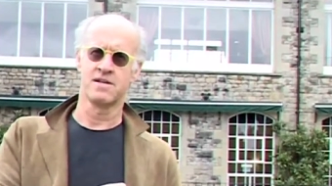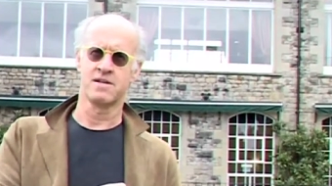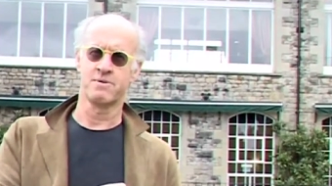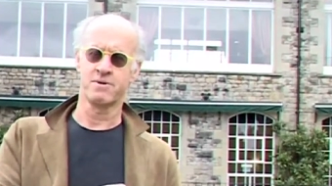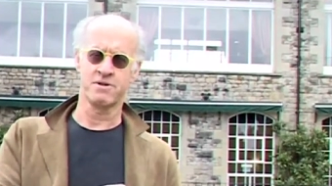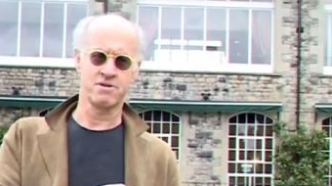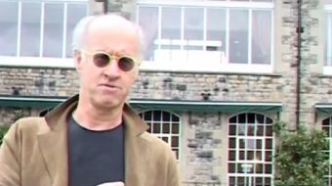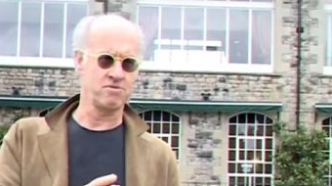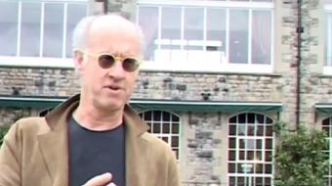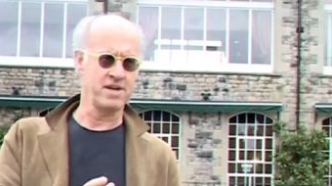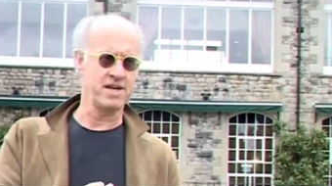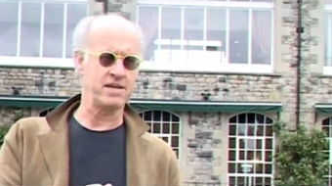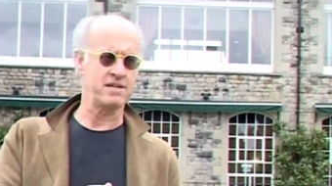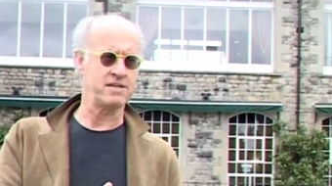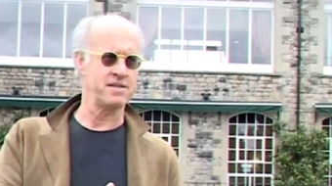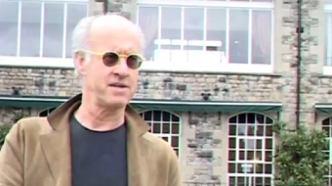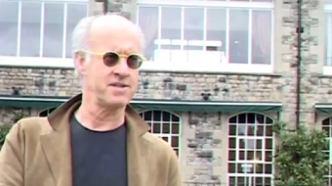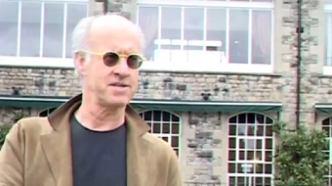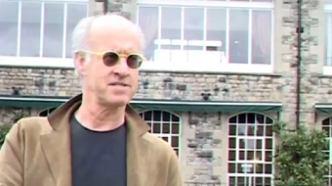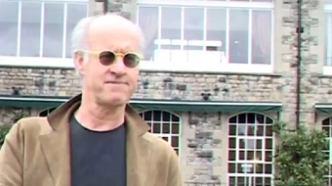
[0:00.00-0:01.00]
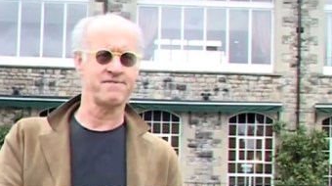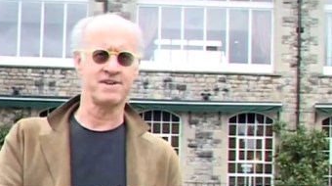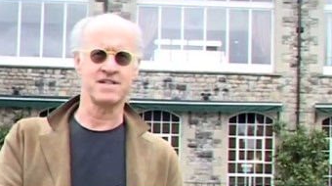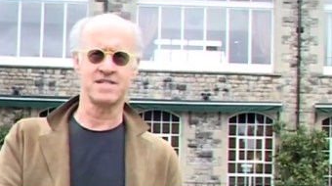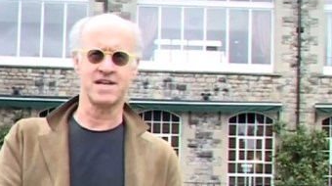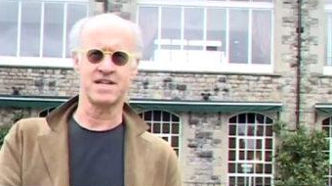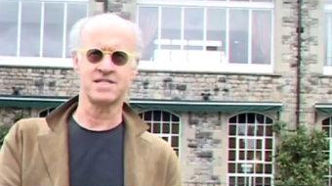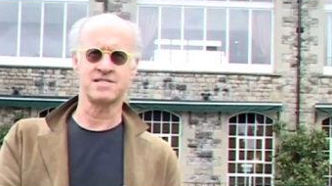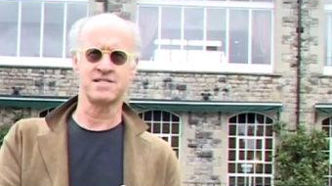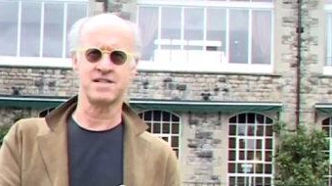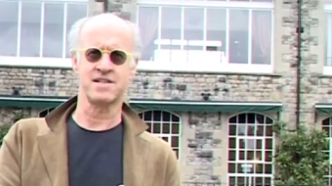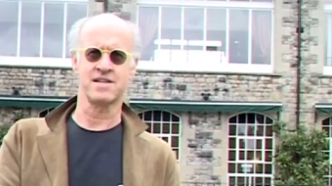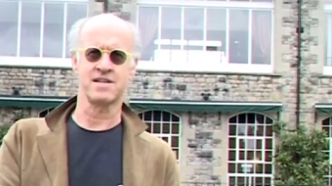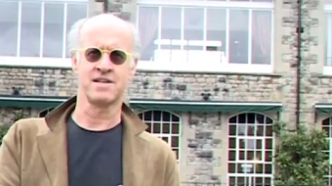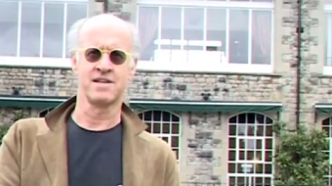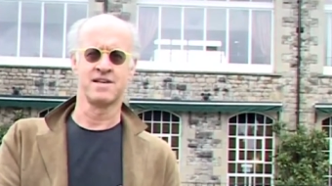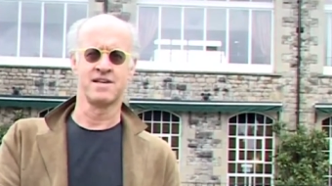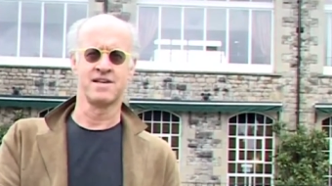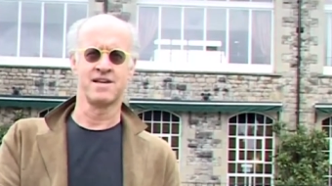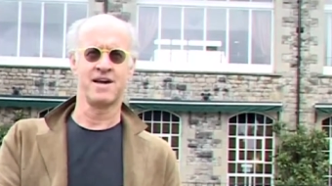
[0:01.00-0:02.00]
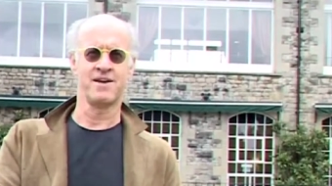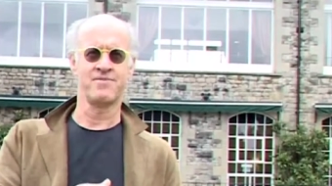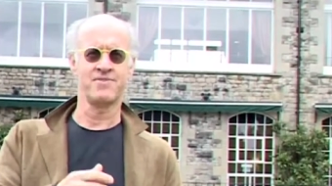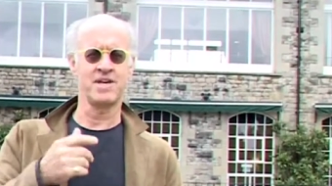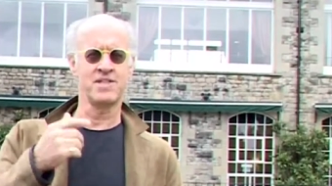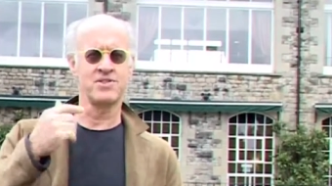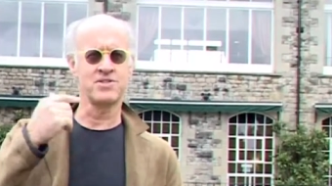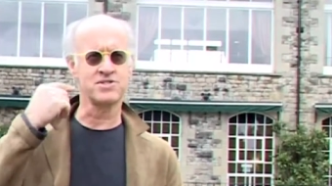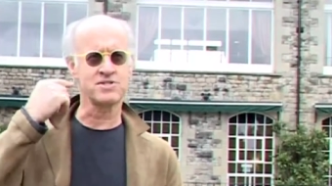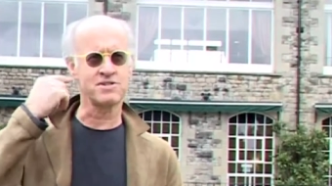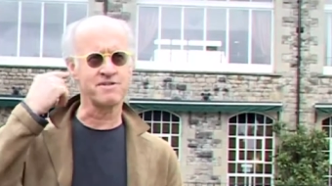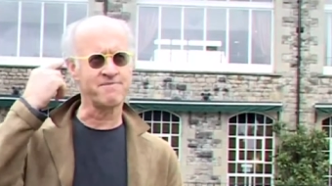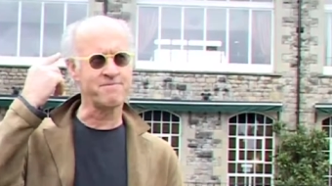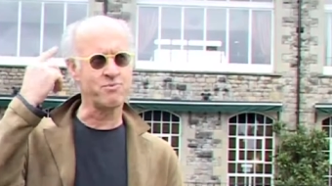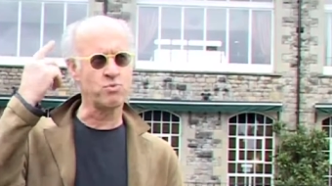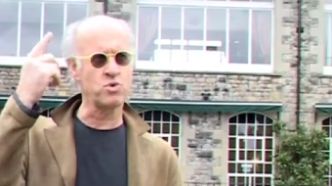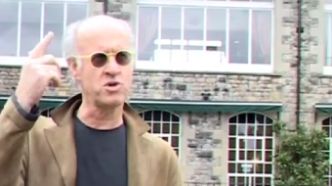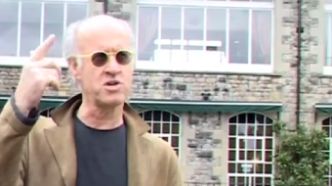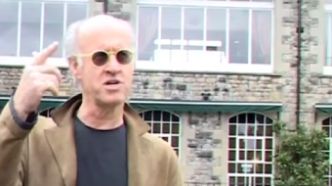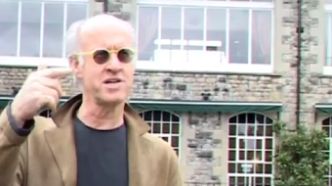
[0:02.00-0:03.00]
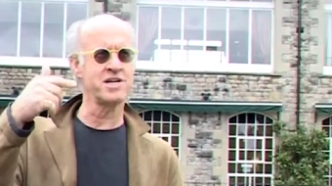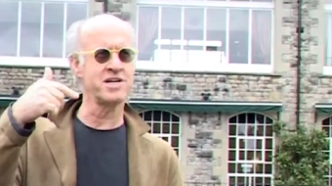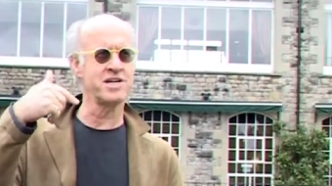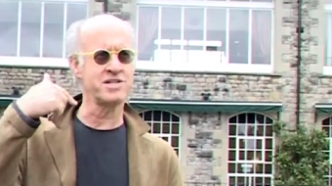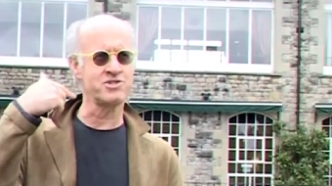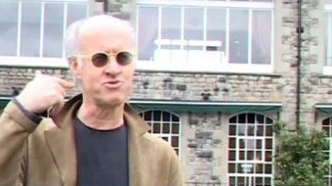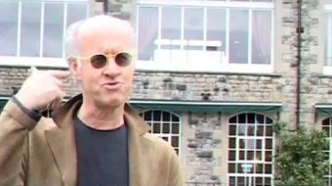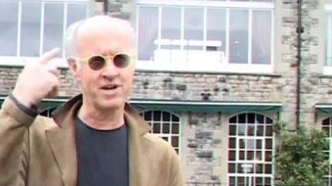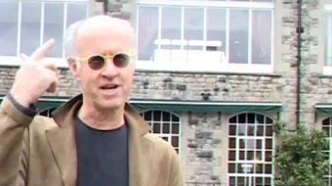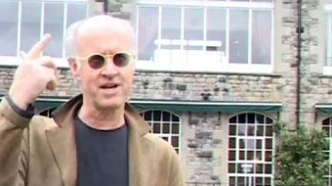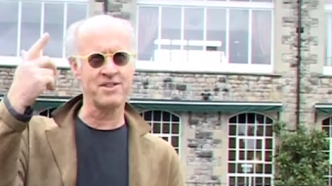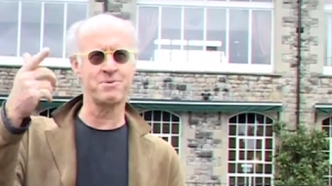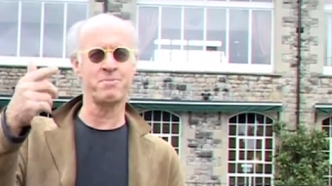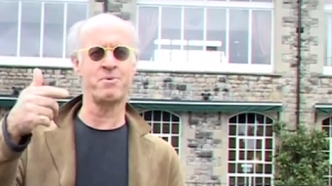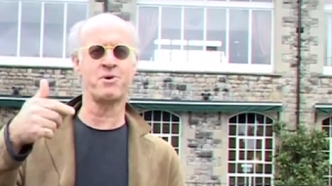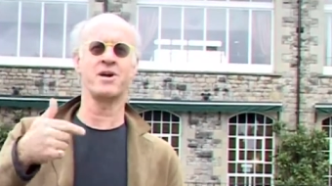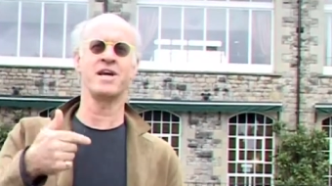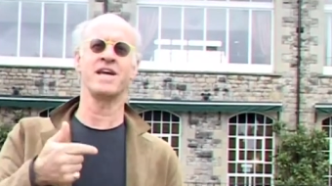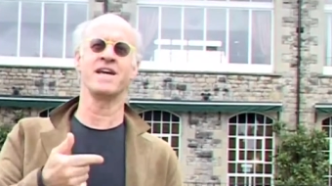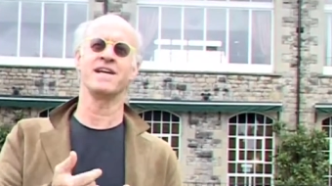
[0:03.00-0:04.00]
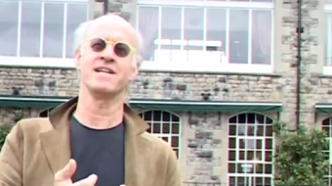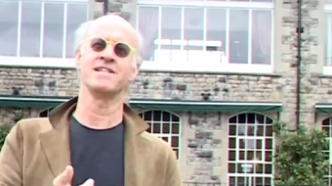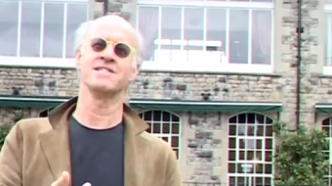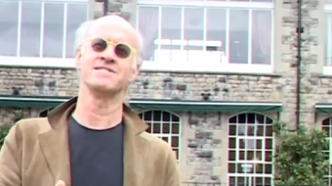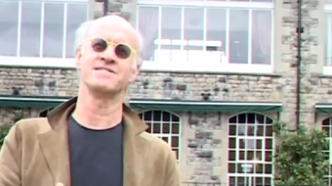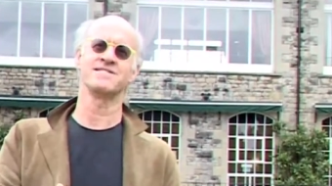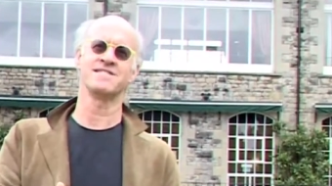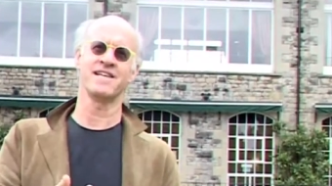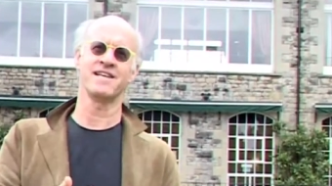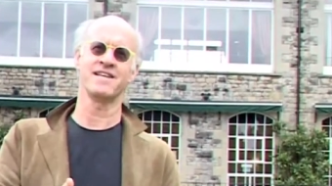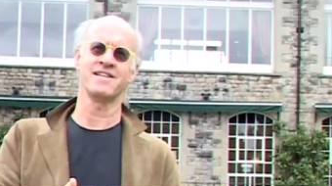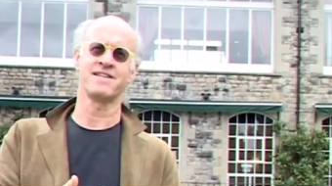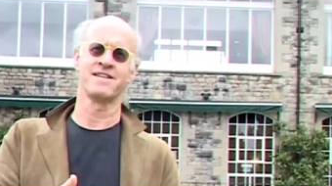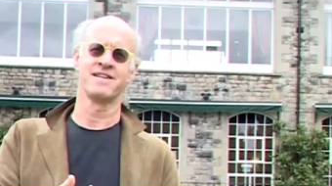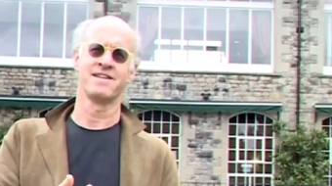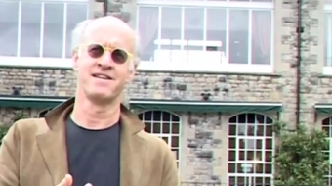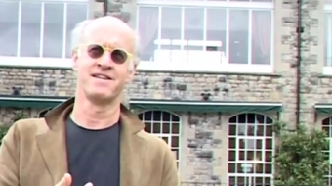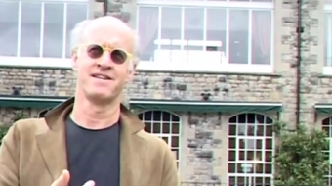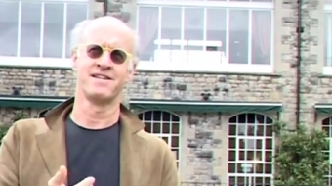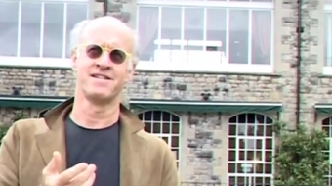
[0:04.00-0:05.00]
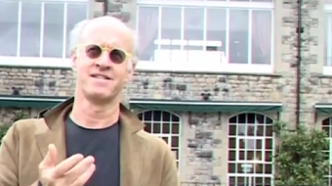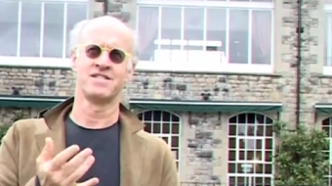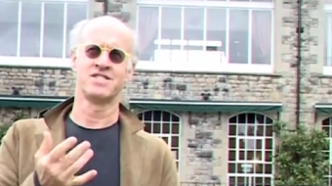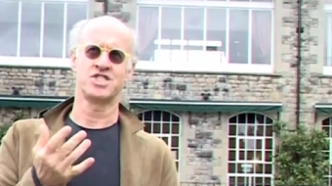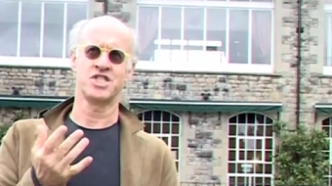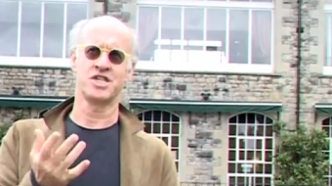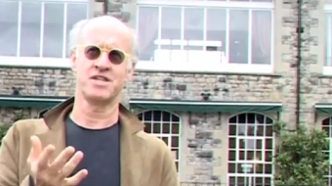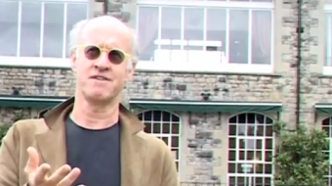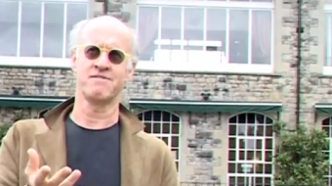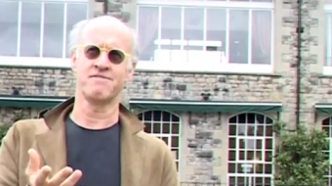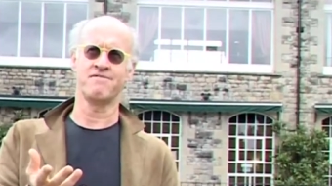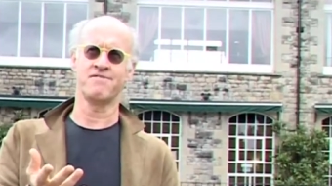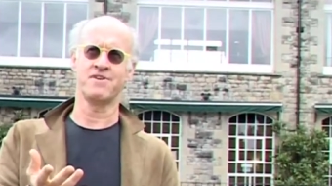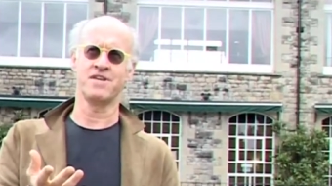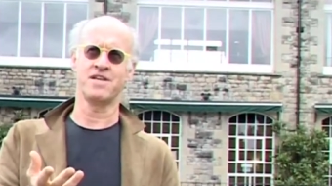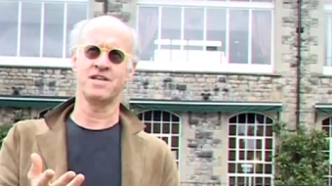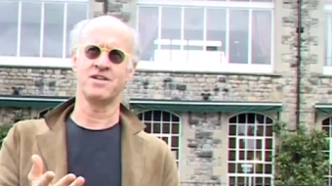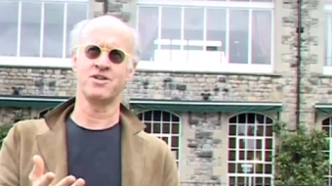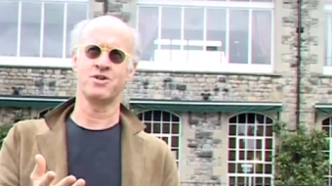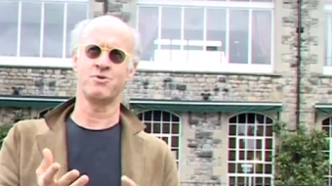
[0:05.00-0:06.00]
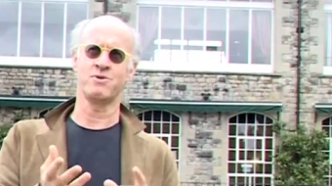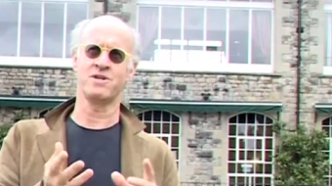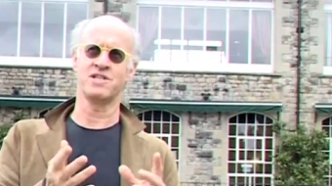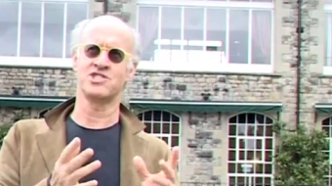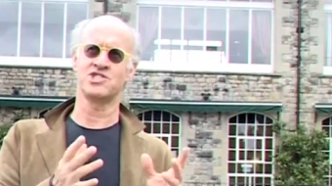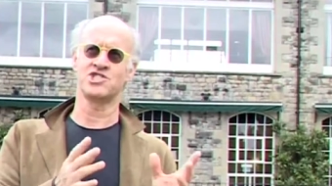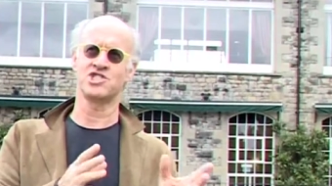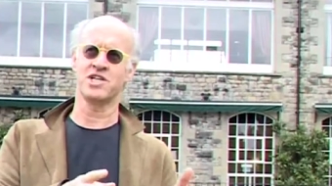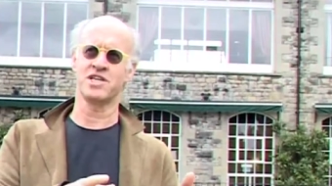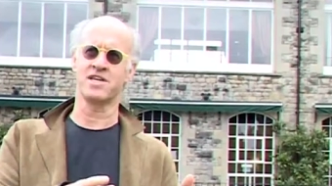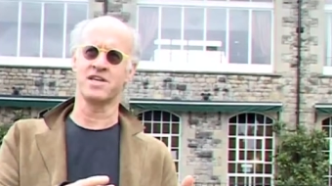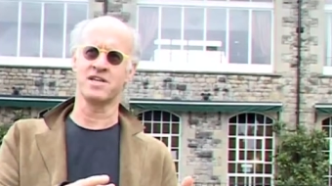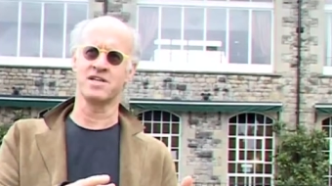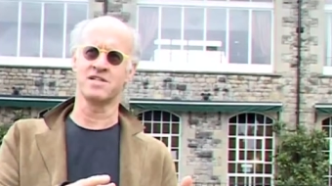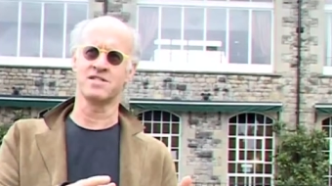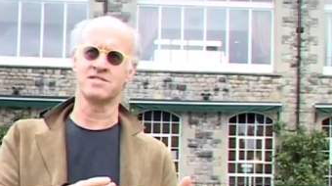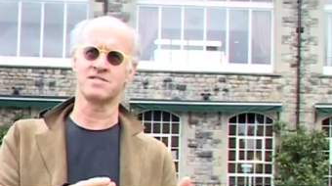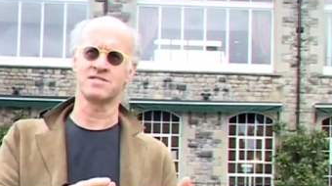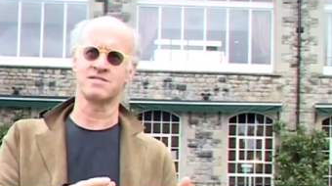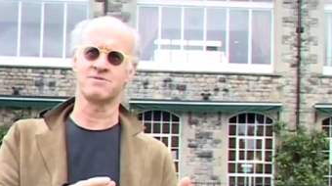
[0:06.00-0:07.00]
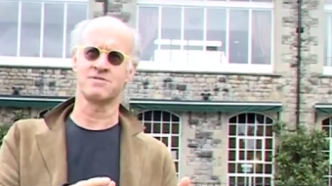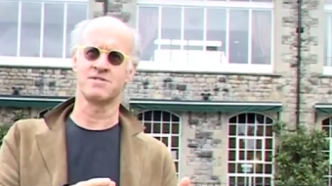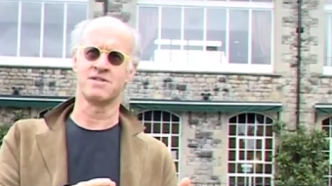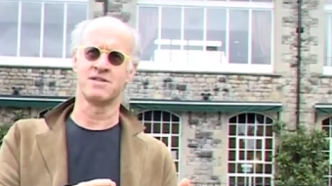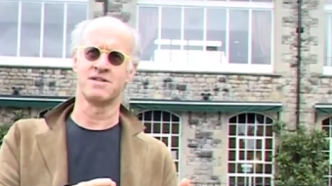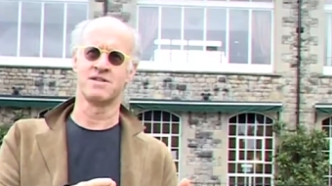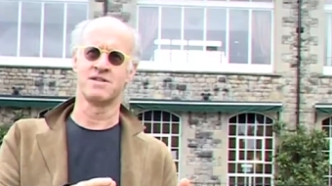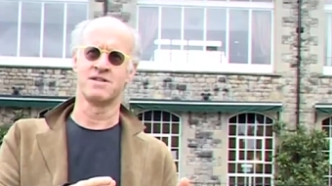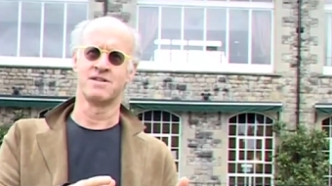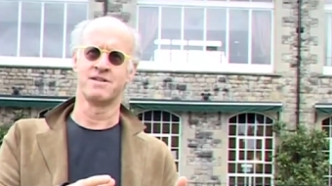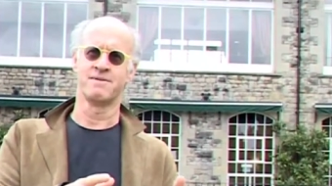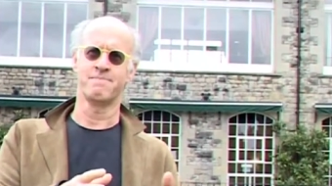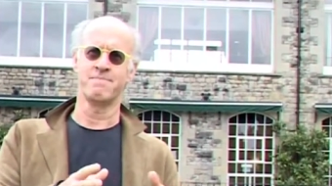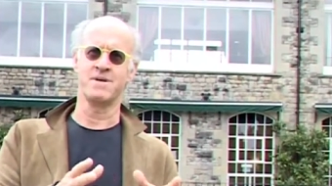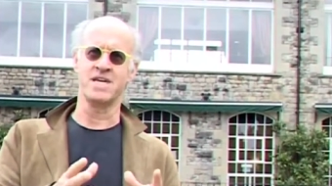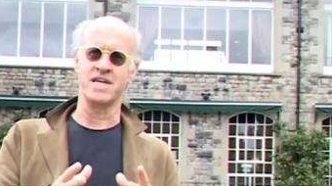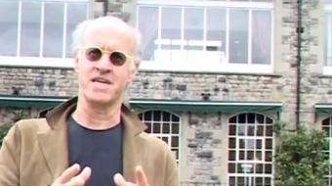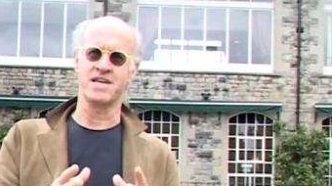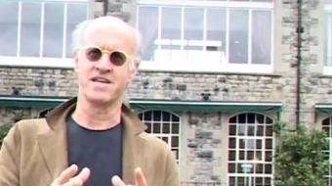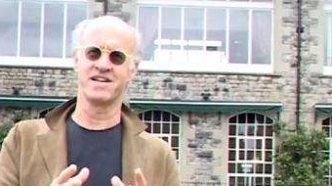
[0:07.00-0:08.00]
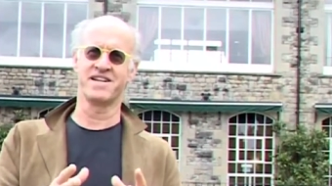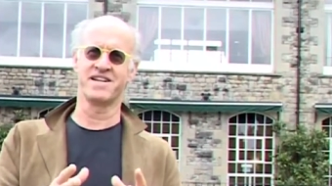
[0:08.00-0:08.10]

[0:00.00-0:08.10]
Well, oh, great, yeah, that's fantastic. And then the sort of word round the brain said, chicken feed, who eats chickens? Me.